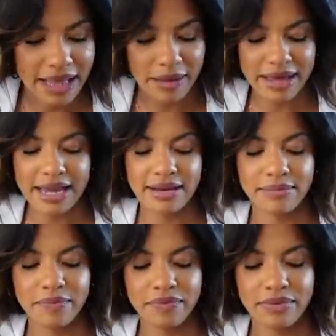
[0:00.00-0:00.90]
I
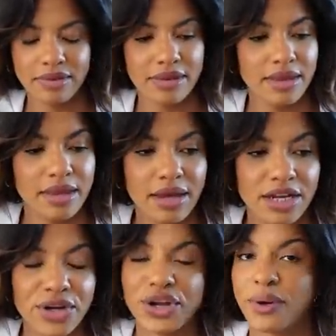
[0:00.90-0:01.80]
mean,
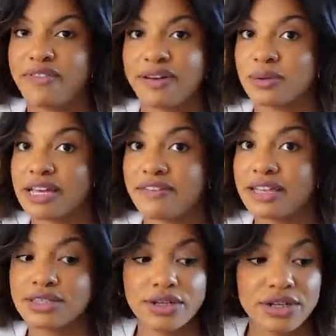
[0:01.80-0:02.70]
I don't know if it was ever
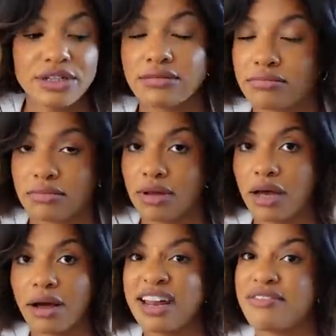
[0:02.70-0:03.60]
this good.
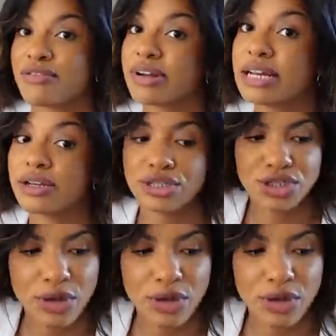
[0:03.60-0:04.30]
I never really used to